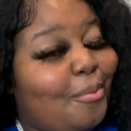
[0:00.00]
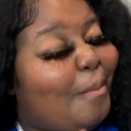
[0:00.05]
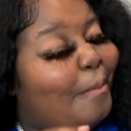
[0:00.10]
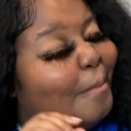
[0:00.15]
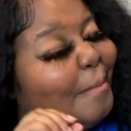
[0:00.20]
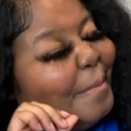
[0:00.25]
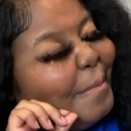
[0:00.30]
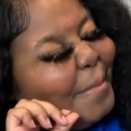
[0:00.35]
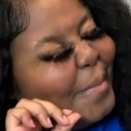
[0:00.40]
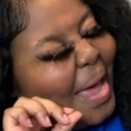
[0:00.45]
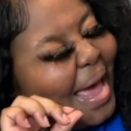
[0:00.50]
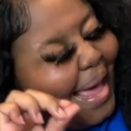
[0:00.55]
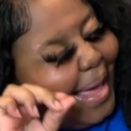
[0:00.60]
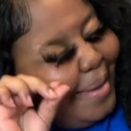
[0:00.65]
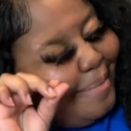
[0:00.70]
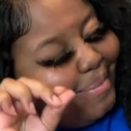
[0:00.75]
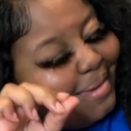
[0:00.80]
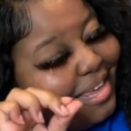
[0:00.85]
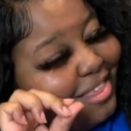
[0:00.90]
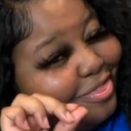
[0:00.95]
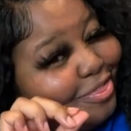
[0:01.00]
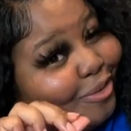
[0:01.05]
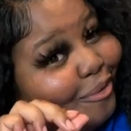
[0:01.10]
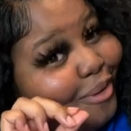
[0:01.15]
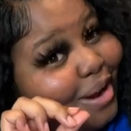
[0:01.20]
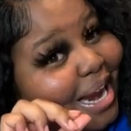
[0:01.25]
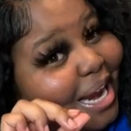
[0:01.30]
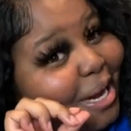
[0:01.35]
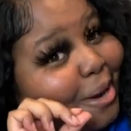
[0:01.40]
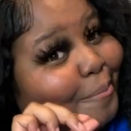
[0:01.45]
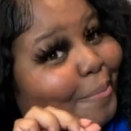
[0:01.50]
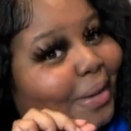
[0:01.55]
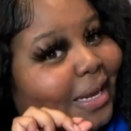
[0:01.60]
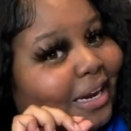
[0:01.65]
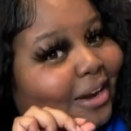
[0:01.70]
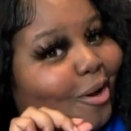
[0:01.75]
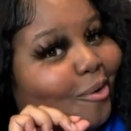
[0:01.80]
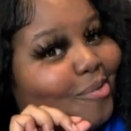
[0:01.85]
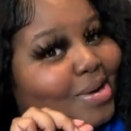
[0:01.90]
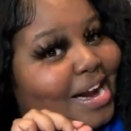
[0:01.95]
maybe three,
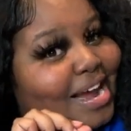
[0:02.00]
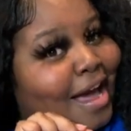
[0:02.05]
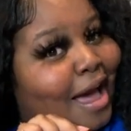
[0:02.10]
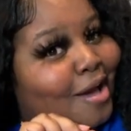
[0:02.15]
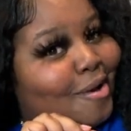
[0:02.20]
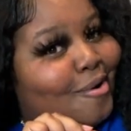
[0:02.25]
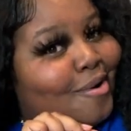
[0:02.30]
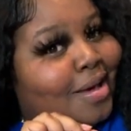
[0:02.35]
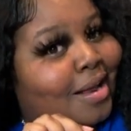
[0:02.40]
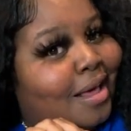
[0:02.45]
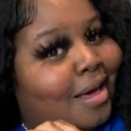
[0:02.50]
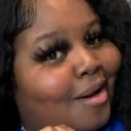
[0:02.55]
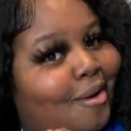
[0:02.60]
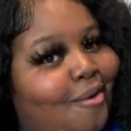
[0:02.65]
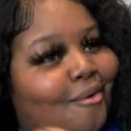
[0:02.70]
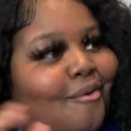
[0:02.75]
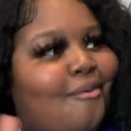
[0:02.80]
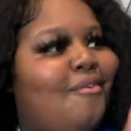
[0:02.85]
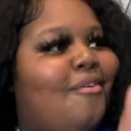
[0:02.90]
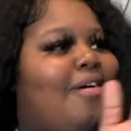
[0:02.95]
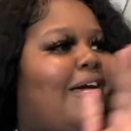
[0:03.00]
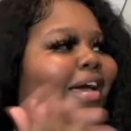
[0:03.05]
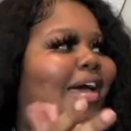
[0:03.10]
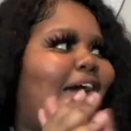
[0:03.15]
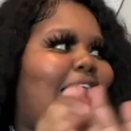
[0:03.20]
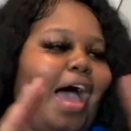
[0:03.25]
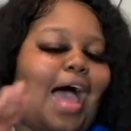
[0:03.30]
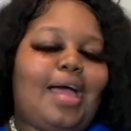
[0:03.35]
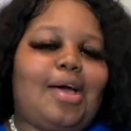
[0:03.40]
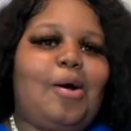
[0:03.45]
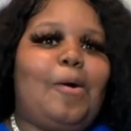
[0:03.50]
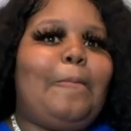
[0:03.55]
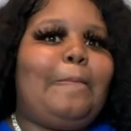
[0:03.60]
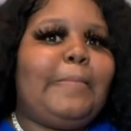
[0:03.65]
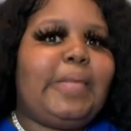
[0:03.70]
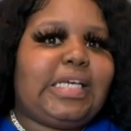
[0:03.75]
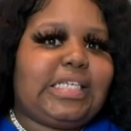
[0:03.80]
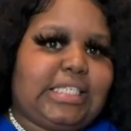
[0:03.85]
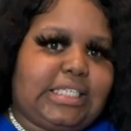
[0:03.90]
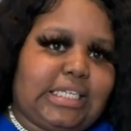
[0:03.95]
depending on what I got going on, I go
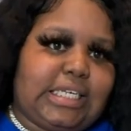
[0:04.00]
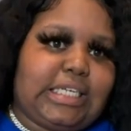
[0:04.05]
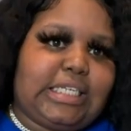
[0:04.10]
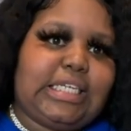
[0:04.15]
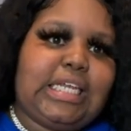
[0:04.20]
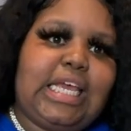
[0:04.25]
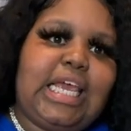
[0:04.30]
missing.